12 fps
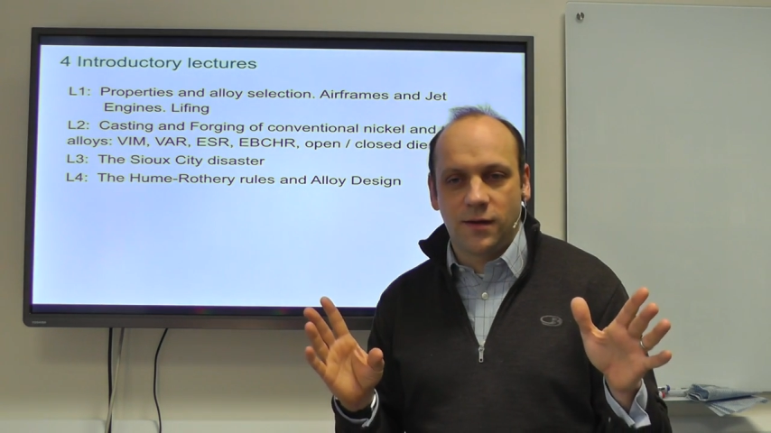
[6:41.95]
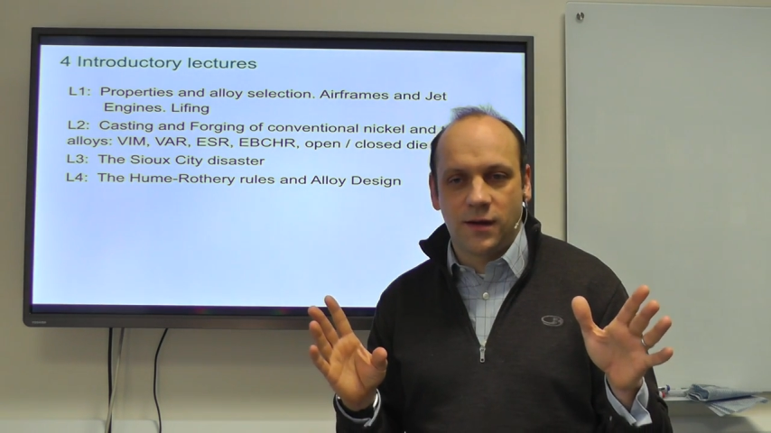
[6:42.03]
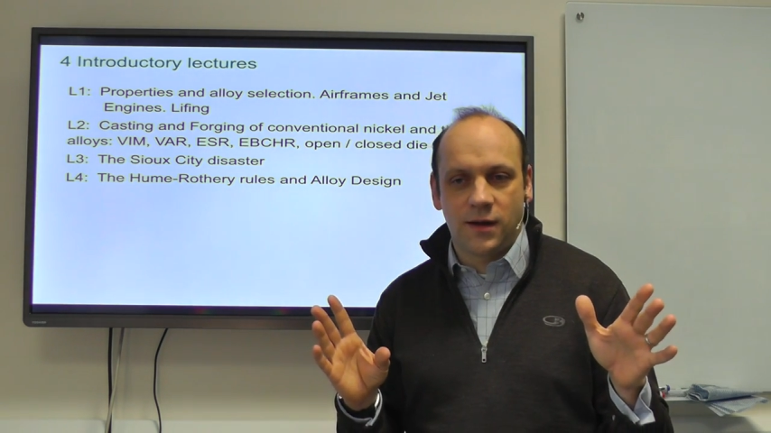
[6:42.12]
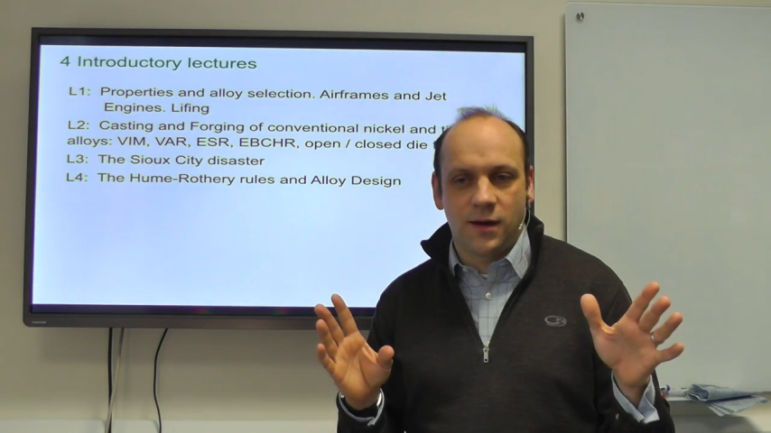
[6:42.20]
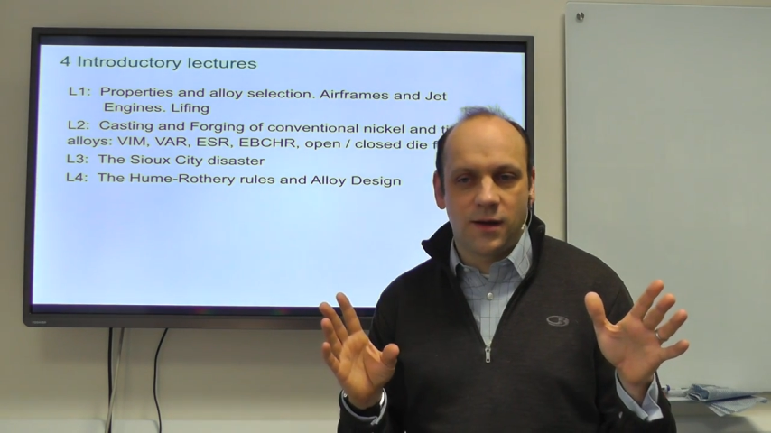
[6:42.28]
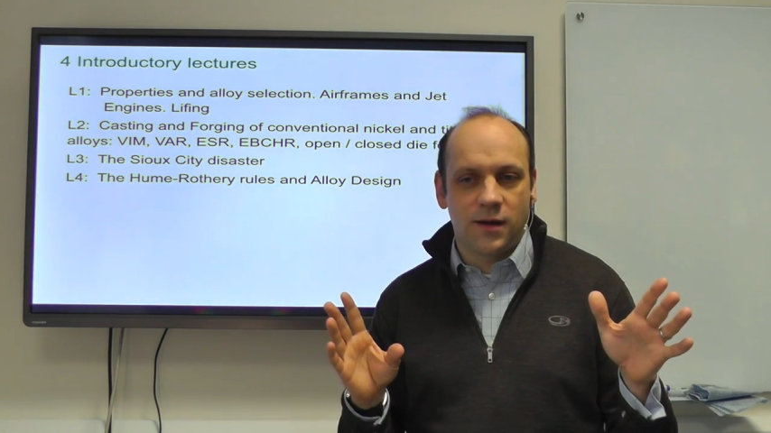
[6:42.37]

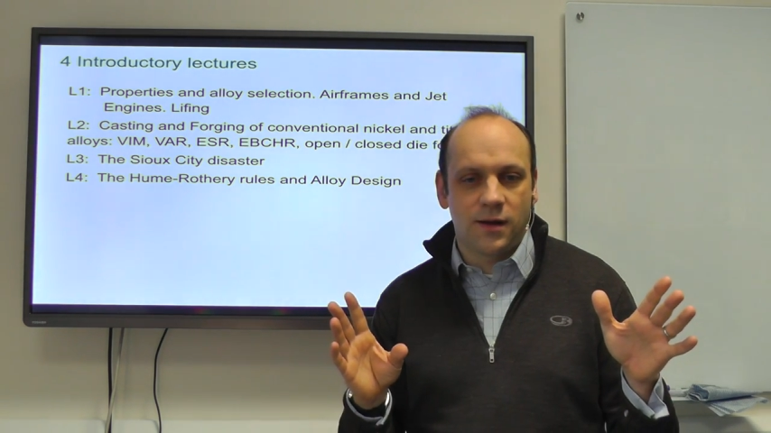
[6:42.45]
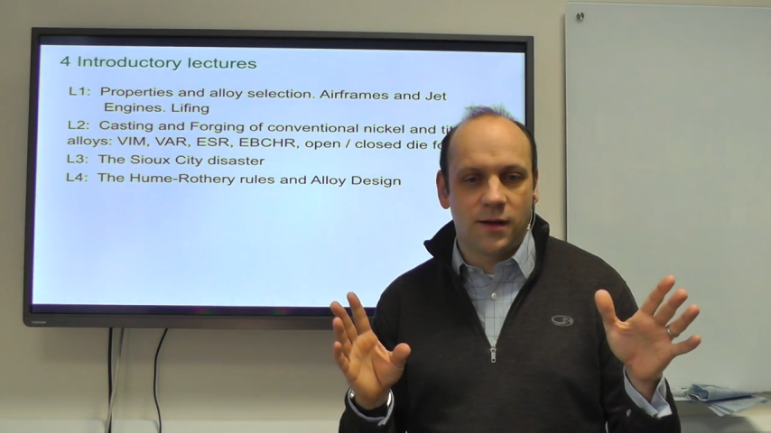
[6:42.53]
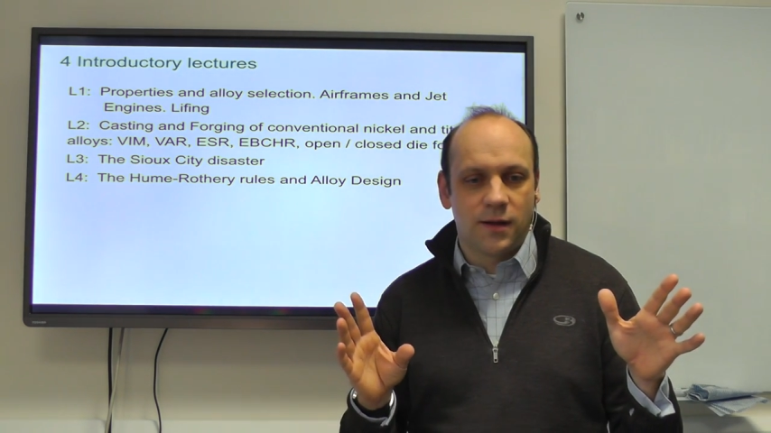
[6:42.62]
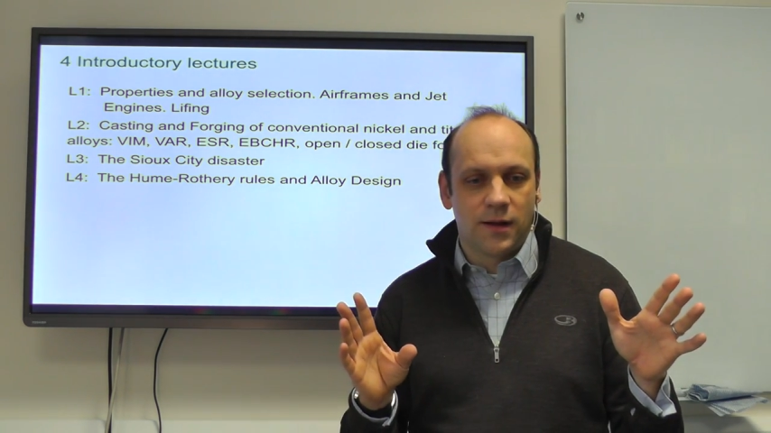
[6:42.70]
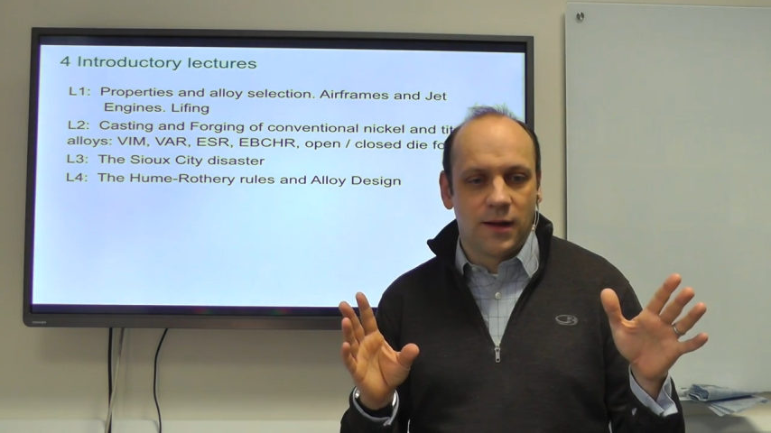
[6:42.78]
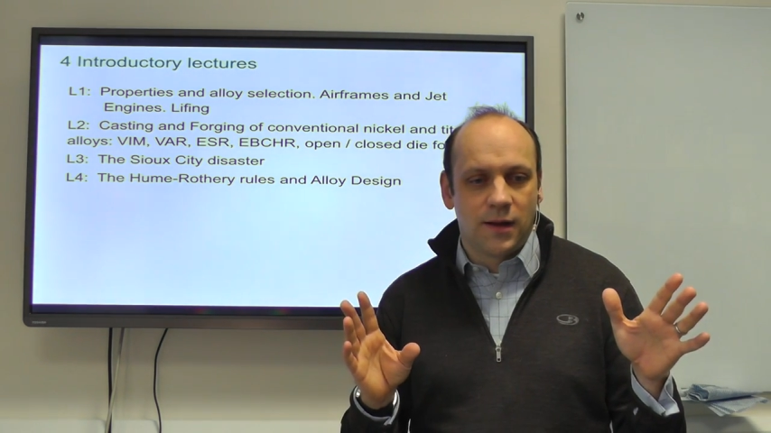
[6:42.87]
uh,
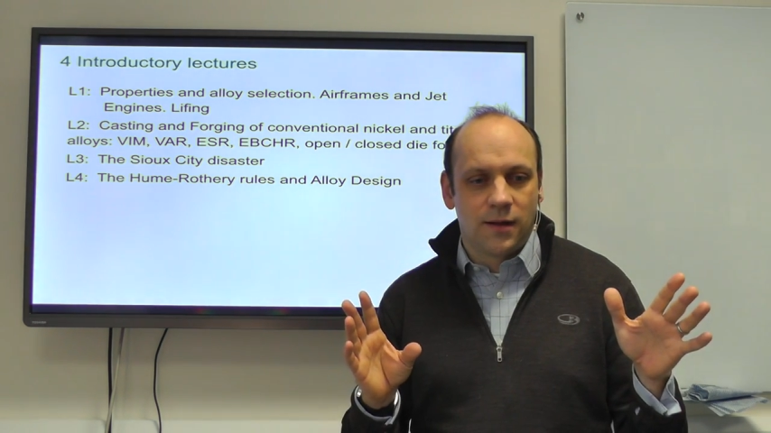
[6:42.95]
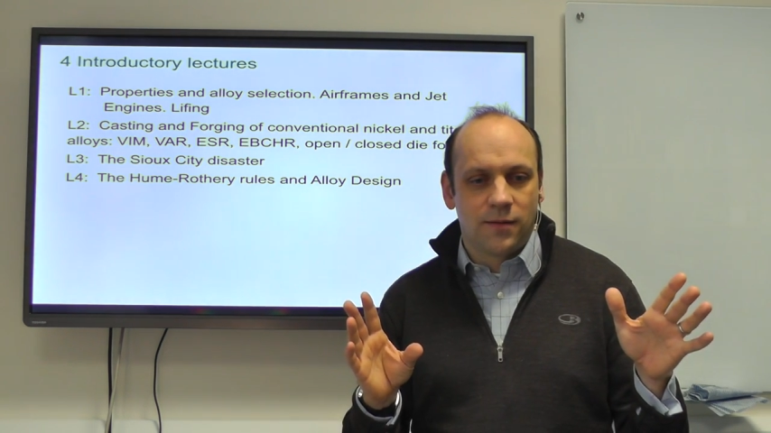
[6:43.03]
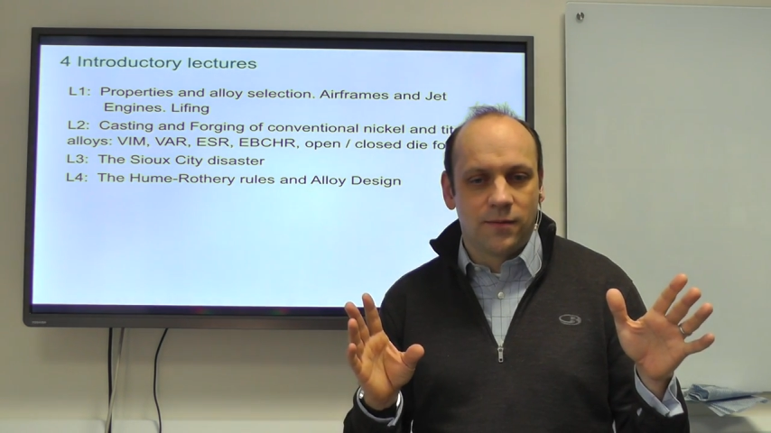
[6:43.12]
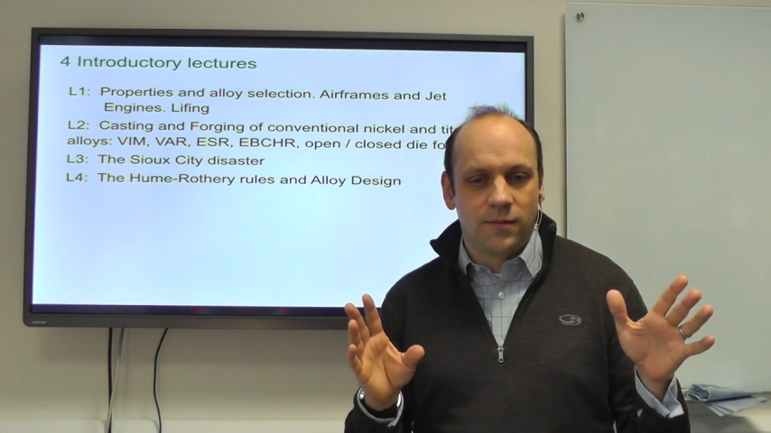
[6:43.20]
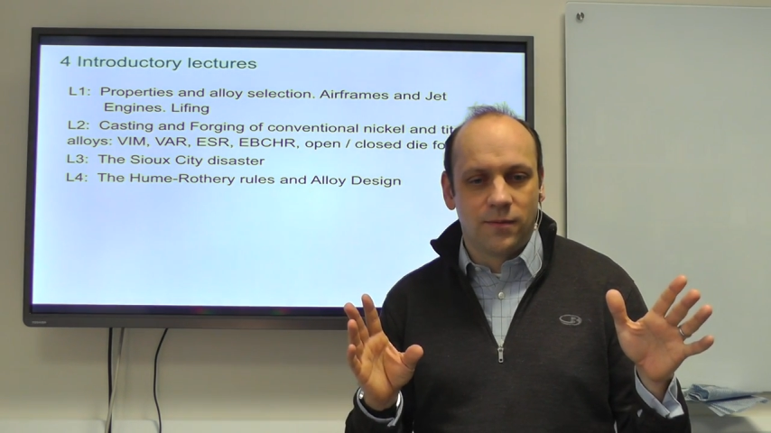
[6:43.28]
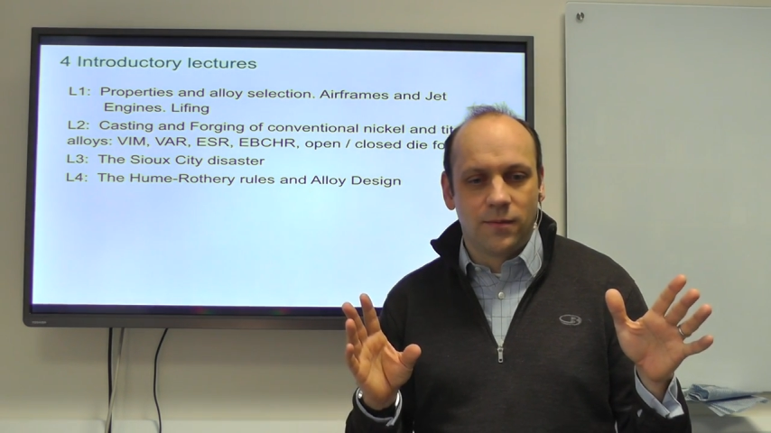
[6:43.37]

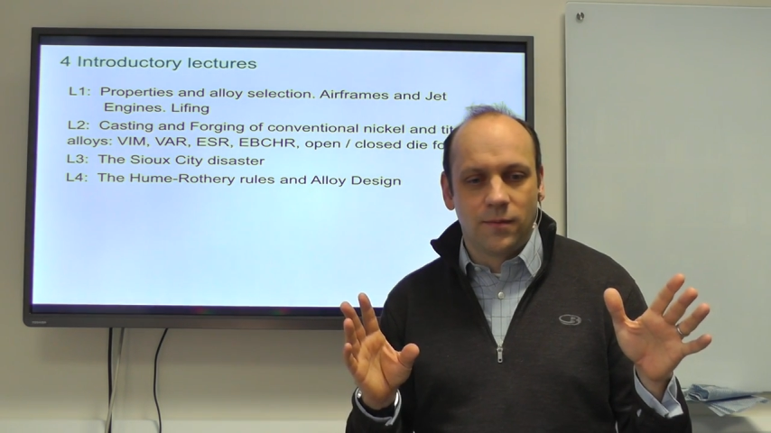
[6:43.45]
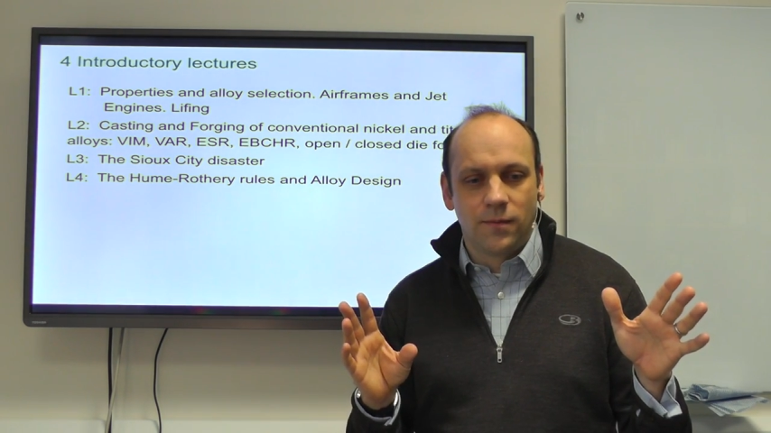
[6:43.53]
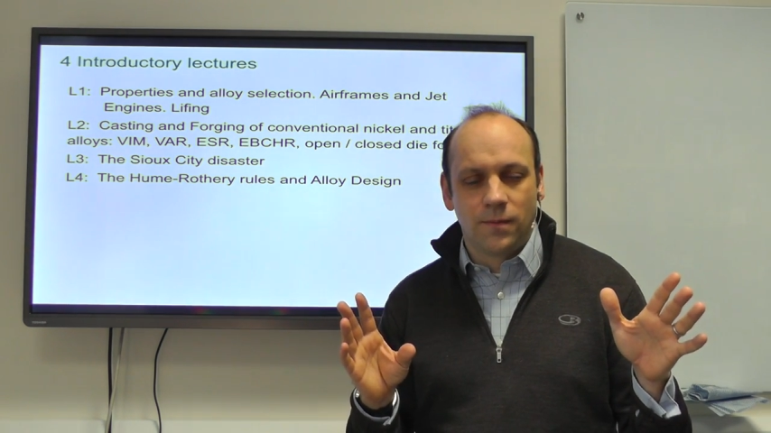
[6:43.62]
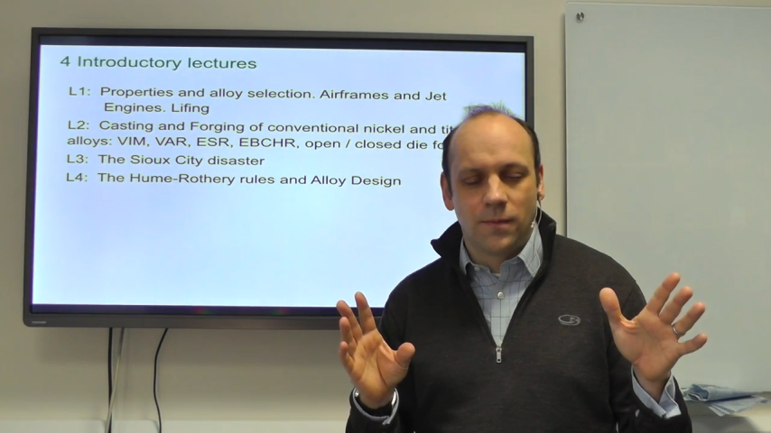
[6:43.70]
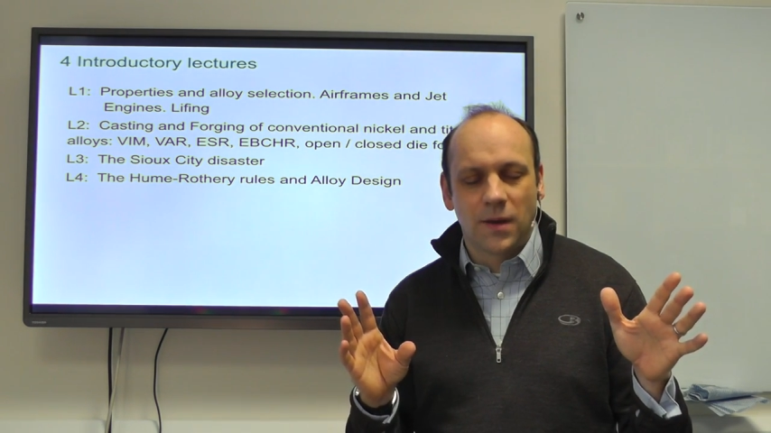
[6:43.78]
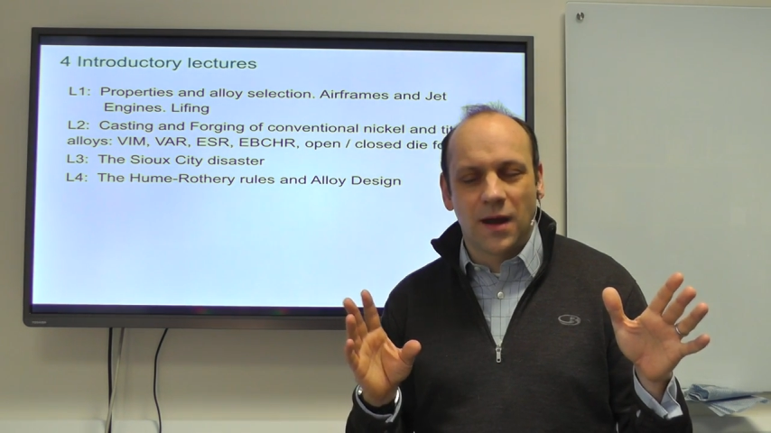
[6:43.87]

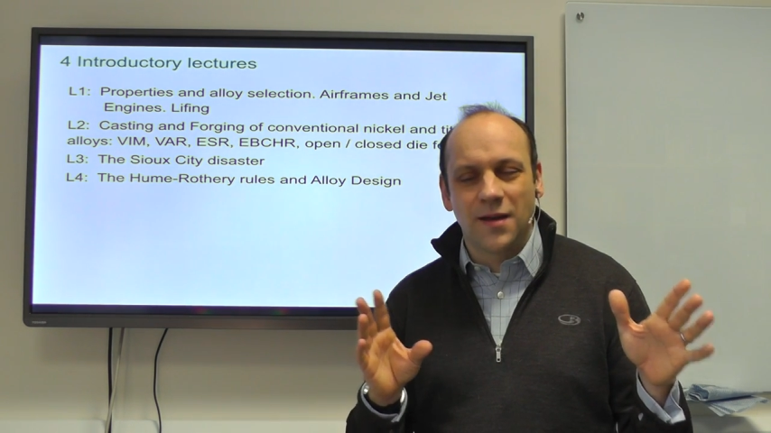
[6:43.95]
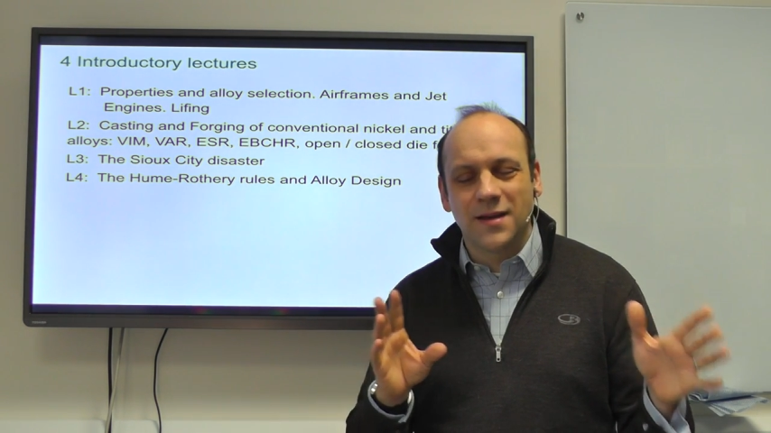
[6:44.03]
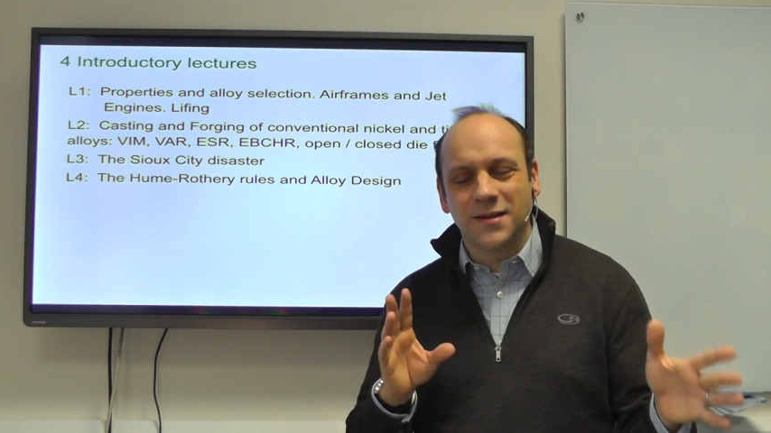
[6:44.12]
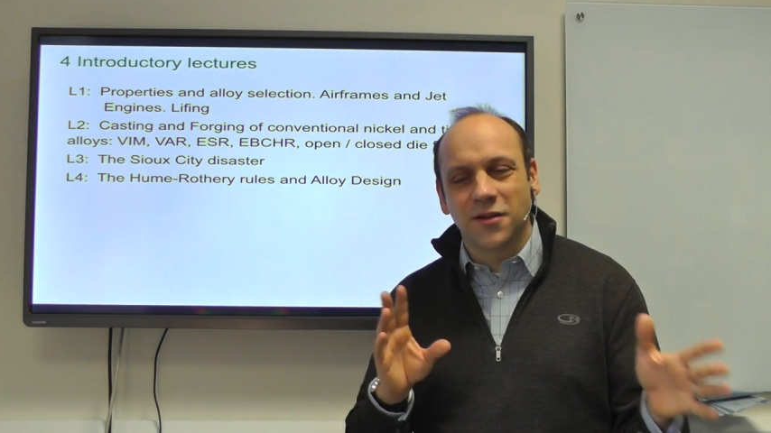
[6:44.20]
as